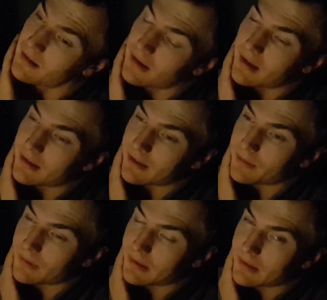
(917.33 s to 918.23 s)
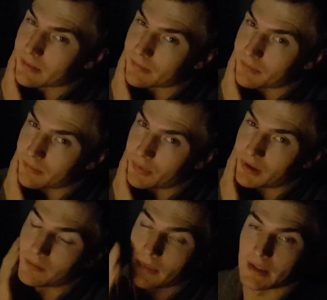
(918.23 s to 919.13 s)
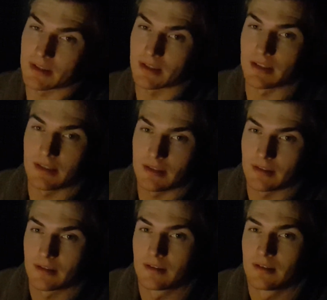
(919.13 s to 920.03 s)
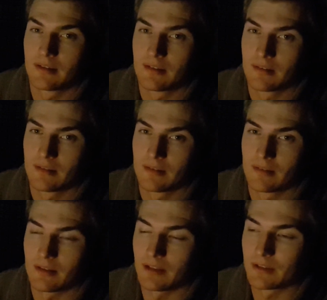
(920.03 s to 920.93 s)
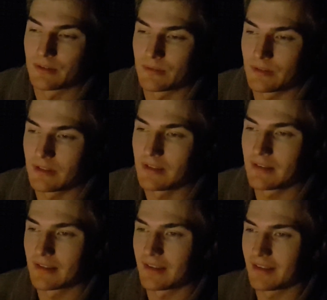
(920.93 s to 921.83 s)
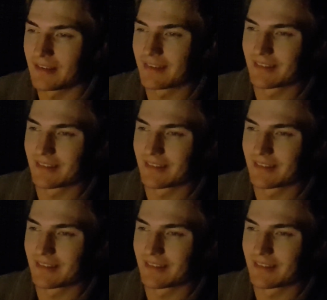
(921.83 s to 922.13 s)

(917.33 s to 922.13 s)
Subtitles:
hectic week. I'm pretty mentally exhausted, I think.